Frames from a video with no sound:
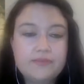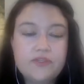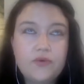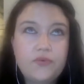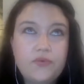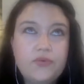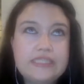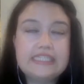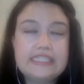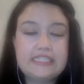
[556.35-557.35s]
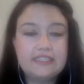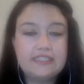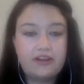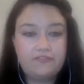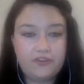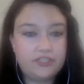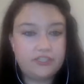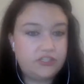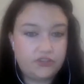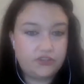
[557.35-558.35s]
So since this is our
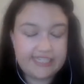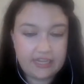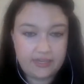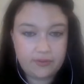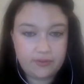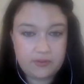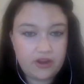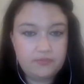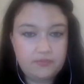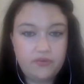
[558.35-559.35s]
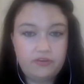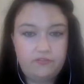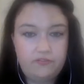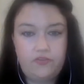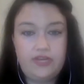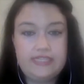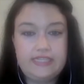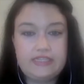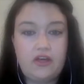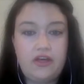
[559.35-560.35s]
first storytelling webinar, I'm going to
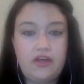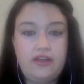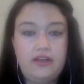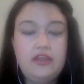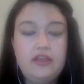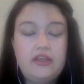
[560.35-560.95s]
focus on